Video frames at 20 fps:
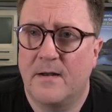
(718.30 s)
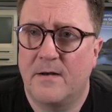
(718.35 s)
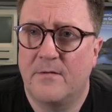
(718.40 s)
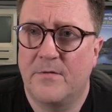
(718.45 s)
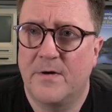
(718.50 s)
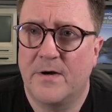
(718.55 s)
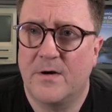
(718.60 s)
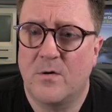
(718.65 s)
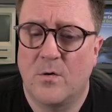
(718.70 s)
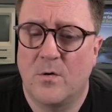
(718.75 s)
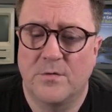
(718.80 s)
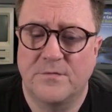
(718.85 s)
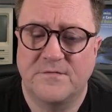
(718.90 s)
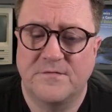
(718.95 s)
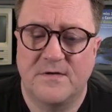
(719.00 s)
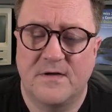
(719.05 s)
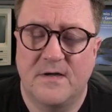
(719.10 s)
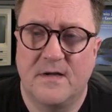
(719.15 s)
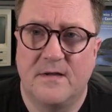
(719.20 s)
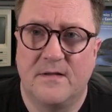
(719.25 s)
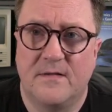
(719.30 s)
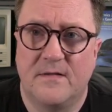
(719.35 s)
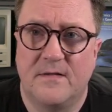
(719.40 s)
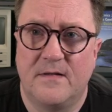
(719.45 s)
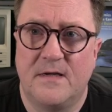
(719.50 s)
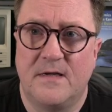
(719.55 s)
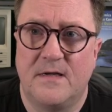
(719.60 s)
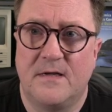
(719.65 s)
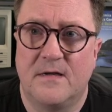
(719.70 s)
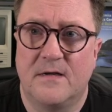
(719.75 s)
records in
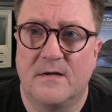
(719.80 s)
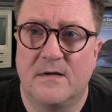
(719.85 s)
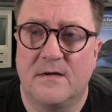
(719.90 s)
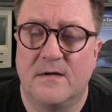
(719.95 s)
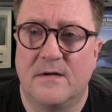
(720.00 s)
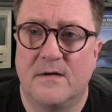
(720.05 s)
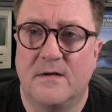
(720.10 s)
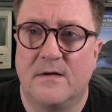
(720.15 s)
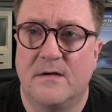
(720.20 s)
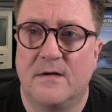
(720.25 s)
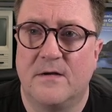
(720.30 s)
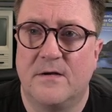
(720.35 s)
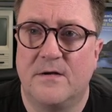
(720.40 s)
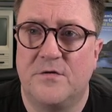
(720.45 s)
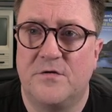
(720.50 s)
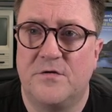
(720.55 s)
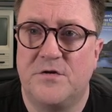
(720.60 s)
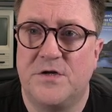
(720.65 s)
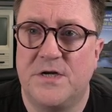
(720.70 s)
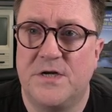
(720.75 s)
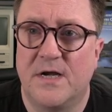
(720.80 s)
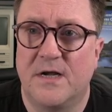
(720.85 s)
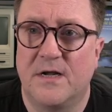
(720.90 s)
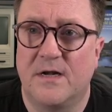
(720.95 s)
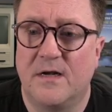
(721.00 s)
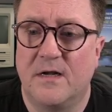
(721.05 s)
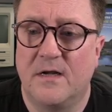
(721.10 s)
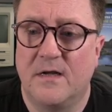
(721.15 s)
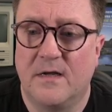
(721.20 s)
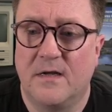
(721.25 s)
the
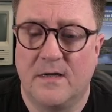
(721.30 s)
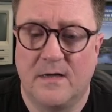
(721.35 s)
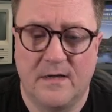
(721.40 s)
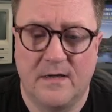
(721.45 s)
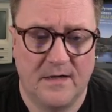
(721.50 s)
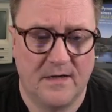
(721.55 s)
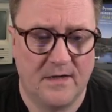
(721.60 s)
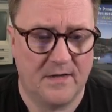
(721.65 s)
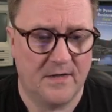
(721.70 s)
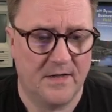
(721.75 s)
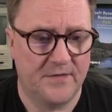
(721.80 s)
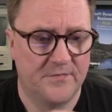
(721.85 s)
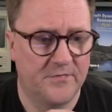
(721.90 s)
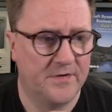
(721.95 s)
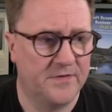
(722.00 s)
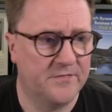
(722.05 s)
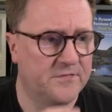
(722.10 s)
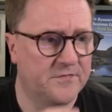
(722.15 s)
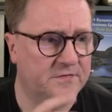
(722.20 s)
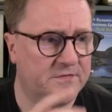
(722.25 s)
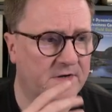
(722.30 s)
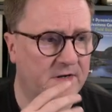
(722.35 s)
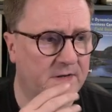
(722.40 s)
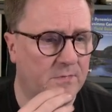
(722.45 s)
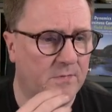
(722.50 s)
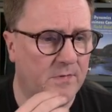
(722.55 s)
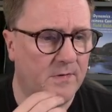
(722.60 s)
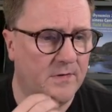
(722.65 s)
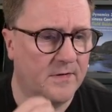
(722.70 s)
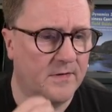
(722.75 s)
GL ledger entry
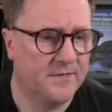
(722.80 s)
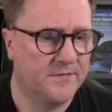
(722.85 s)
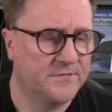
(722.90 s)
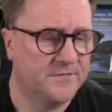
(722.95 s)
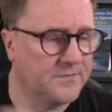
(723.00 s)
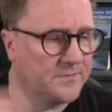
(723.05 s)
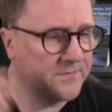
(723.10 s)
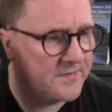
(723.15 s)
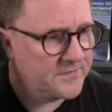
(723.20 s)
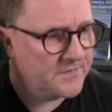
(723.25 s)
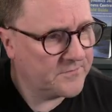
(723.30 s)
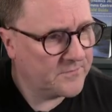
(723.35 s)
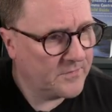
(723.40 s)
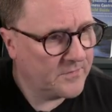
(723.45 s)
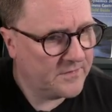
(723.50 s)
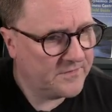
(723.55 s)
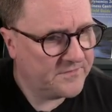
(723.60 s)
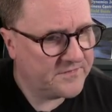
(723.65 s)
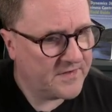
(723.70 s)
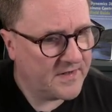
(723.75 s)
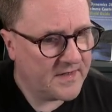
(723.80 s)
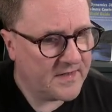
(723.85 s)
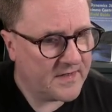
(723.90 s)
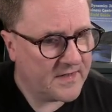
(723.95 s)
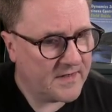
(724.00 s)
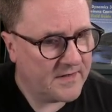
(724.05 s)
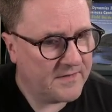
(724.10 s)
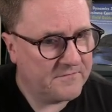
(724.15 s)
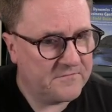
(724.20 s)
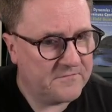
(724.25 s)
table. So this will take a